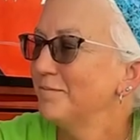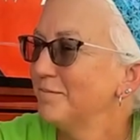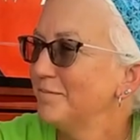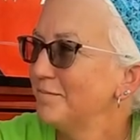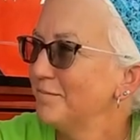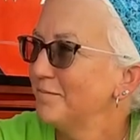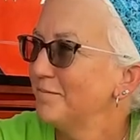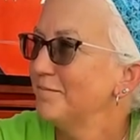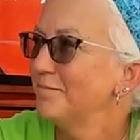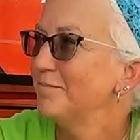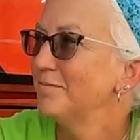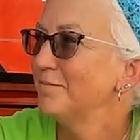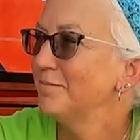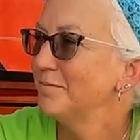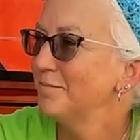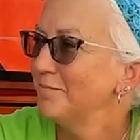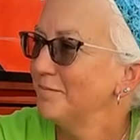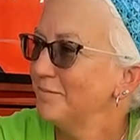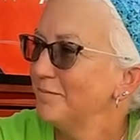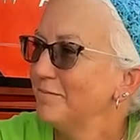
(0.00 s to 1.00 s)

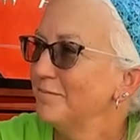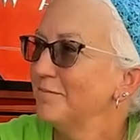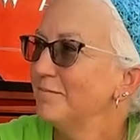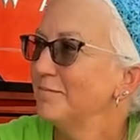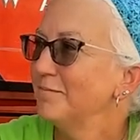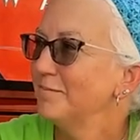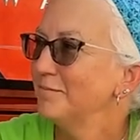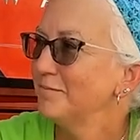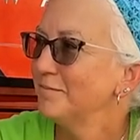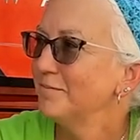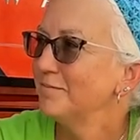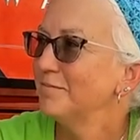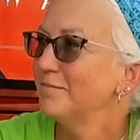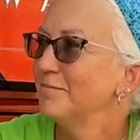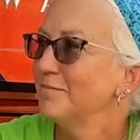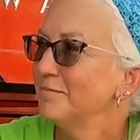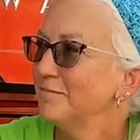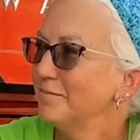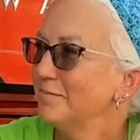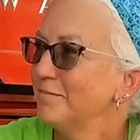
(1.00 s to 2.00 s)

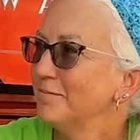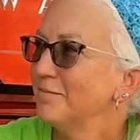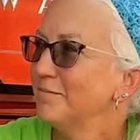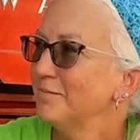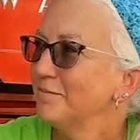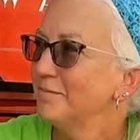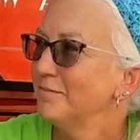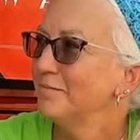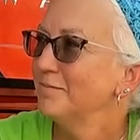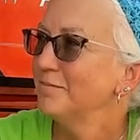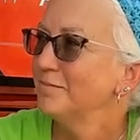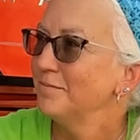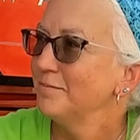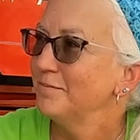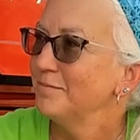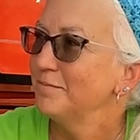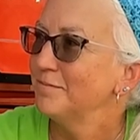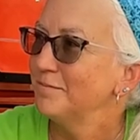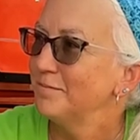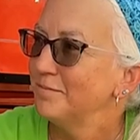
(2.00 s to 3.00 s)

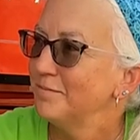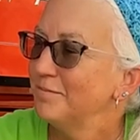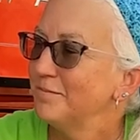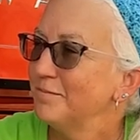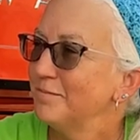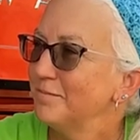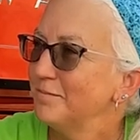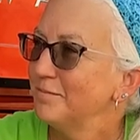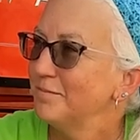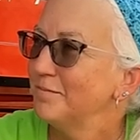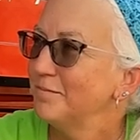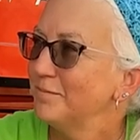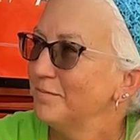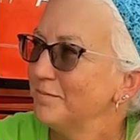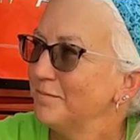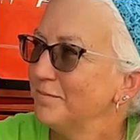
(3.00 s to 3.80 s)
(silent)